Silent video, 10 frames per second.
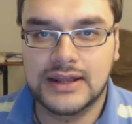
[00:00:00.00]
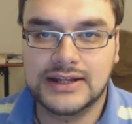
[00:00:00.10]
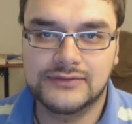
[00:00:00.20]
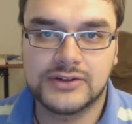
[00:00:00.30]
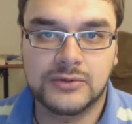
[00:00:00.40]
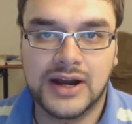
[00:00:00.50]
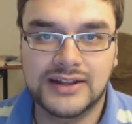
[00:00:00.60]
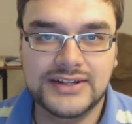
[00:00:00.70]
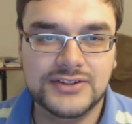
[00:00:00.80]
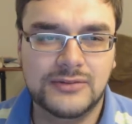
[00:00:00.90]
And after a
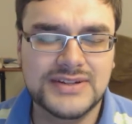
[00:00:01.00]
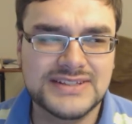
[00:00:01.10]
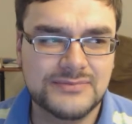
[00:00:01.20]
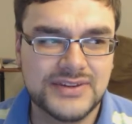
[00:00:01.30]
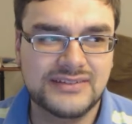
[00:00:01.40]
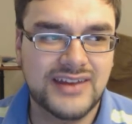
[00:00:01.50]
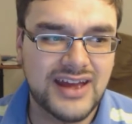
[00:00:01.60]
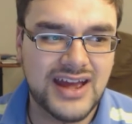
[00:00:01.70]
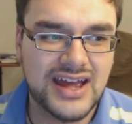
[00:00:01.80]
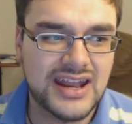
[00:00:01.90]
while, he told me something
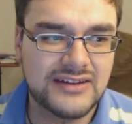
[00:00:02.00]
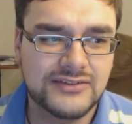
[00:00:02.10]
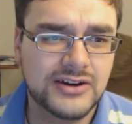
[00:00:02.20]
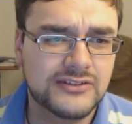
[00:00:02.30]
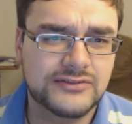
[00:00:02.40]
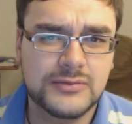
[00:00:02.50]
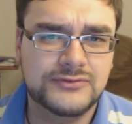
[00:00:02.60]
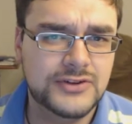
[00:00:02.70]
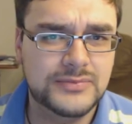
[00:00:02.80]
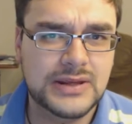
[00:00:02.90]
that I've heard from
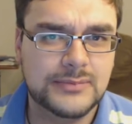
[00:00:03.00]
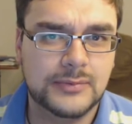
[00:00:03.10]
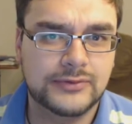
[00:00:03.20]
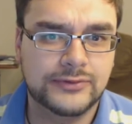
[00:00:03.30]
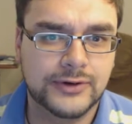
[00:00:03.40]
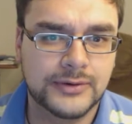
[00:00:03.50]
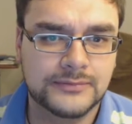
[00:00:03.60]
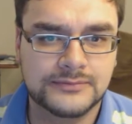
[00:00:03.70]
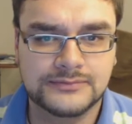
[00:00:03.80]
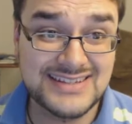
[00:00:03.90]
a few people before.
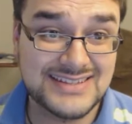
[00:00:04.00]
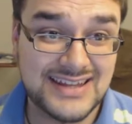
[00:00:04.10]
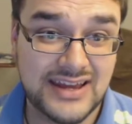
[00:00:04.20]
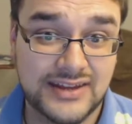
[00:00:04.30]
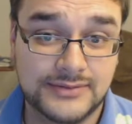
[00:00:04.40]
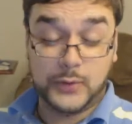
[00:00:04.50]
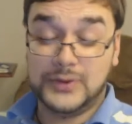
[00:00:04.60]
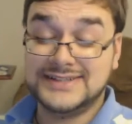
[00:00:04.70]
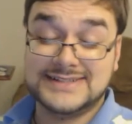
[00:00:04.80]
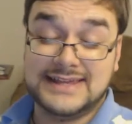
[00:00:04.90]
He said,
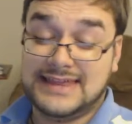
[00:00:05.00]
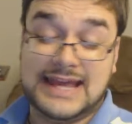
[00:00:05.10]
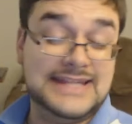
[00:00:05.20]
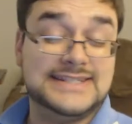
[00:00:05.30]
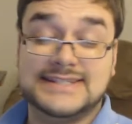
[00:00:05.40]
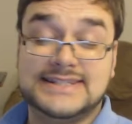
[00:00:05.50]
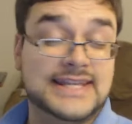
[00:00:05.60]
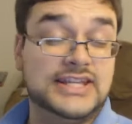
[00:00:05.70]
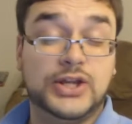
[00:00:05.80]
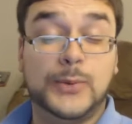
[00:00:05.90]
"Well, Seth, I just
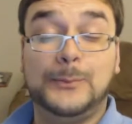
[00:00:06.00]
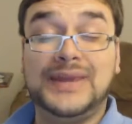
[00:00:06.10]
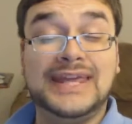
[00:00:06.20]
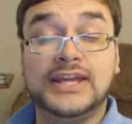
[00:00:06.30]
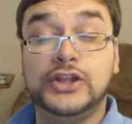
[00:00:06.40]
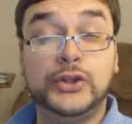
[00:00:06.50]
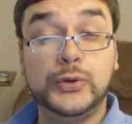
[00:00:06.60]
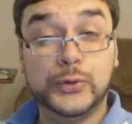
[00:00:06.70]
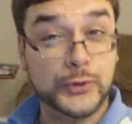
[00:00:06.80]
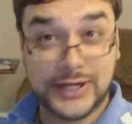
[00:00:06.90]
think you're being
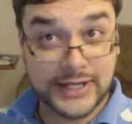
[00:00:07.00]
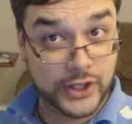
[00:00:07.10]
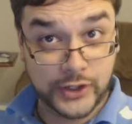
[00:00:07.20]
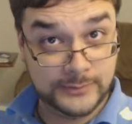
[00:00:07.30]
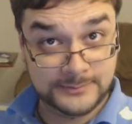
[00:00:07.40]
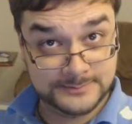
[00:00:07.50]
too critical."